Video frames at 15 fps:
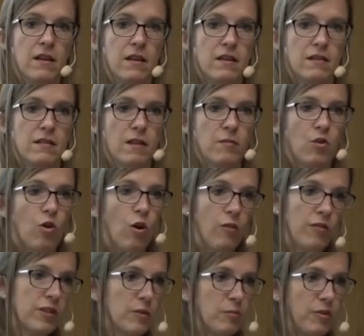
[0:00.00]
some
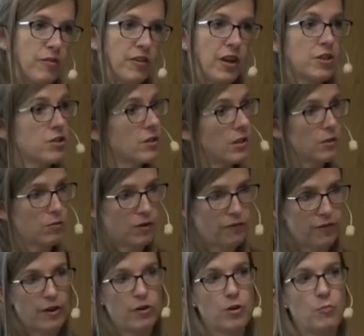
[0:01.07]
COVID abbreviation that were
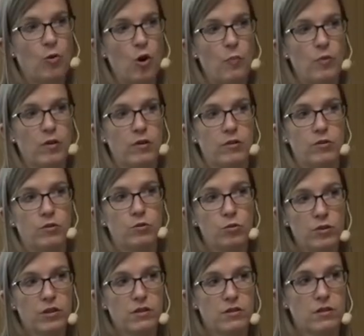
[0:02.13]
very popular two
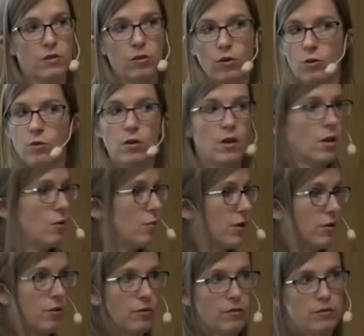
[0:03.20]
years ago. We
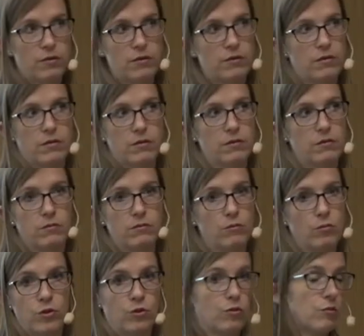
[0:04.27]
don't
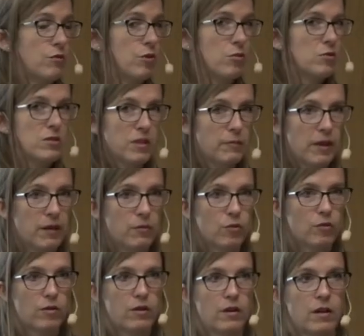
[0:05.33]
we don't use them
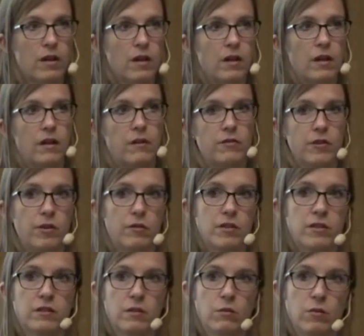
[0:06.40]
anymore, and there
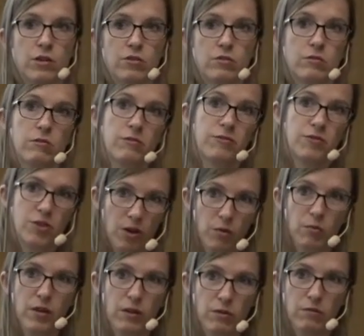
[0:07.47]
is the question of shall
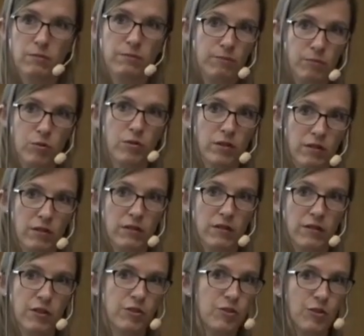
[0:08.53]
we put it in the
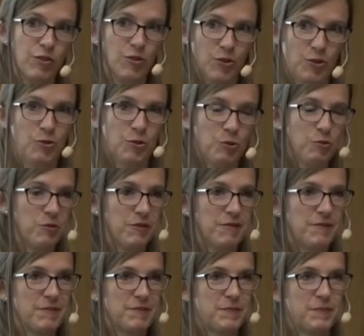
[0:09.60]
dictionary or not.
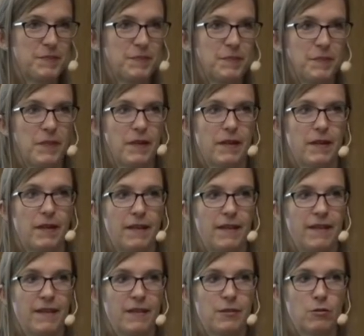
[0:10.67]

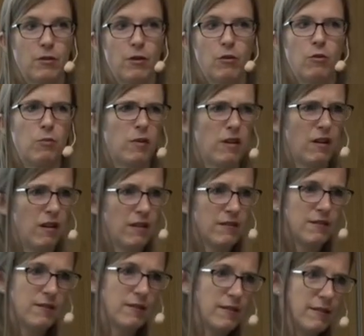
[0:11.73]
So I hope I
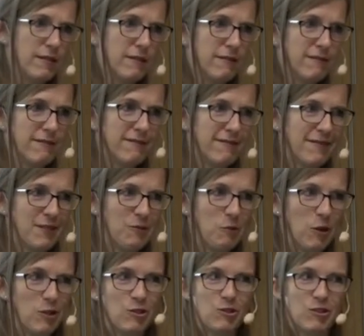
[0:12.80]
answered the
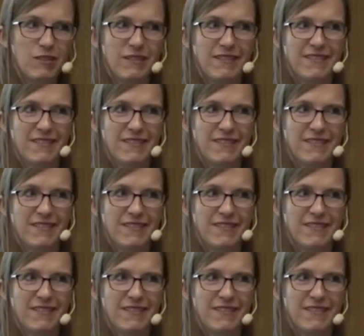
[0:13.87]
question.